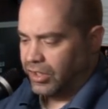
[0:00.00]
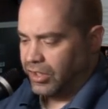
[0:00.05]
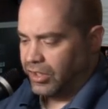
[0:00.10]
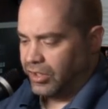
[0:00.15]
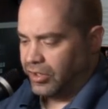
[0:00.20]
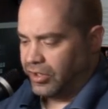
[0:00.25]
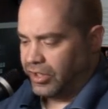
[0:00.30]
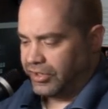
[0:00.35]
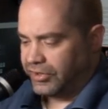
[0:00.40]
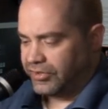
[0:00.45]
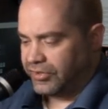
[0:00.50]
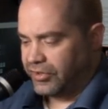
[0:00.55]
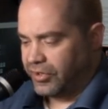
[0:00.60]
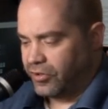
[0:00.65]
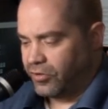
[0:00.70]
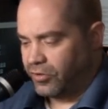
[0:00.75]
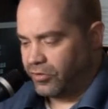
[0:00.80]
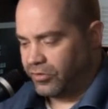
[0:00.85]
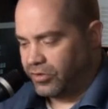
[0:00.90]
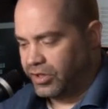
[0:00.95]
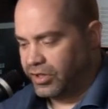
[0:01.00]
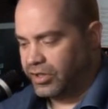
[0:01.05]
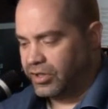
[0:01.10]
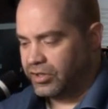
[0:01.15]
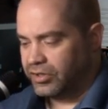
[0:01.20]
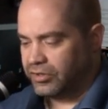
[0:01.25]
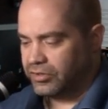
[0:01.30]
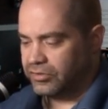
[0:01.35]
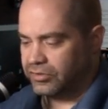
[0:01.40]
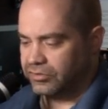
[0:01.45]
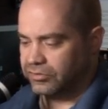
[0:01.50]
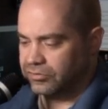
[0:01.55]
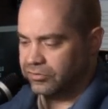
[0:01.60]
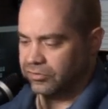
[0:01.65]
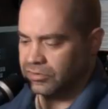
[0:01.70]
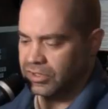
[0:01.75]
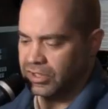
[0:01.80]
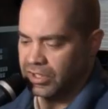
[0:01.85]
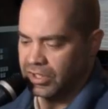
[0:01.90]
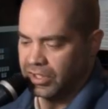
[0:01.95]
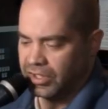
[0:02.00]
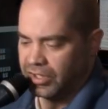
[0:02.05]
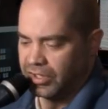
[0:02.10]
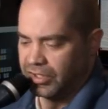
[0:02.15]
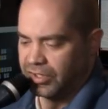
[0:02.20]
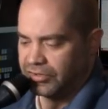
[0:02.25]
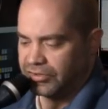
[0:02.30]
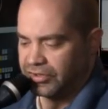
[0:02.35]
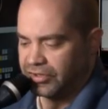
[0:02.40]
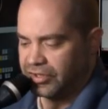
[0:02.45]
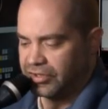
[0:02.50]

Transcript: all right, so so